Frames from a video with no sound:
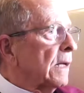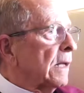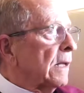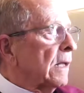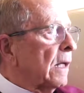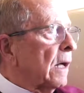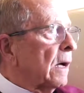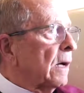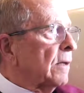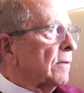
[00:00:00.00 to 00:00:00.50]

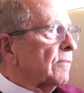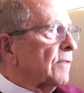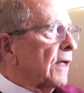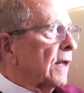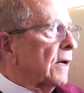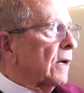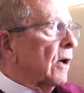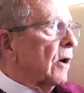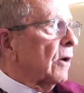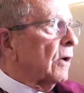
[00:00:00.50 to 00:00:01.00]
uh,
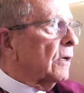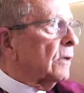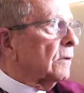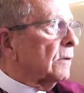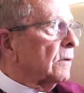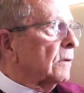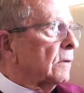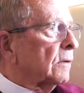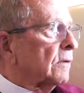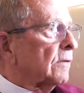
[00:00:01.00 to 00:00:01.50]
than on
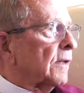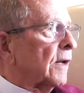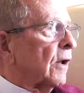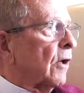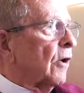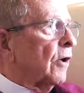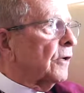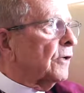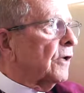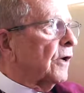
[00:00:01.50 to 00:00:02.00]
than
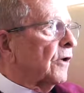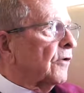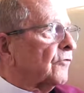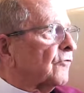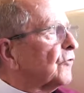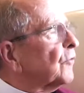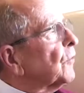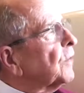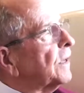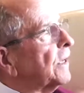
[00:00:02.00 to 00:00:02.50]
on us.
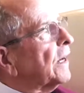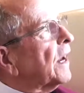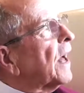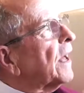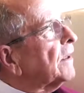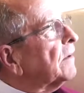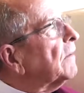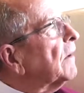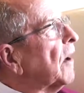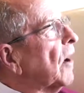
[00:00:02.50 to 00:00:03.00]
So he and
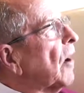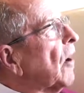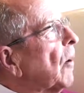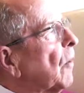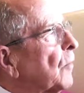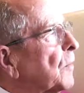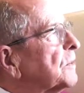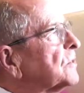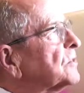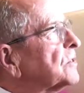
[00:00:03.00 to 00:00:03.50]
I
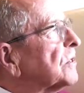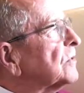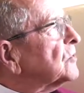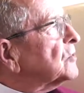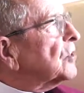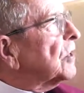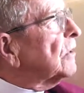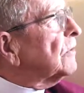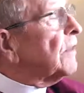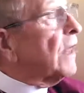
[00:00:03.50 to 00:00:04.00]
always
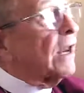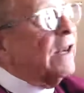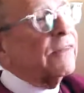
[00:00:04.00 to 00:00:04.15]
shared that.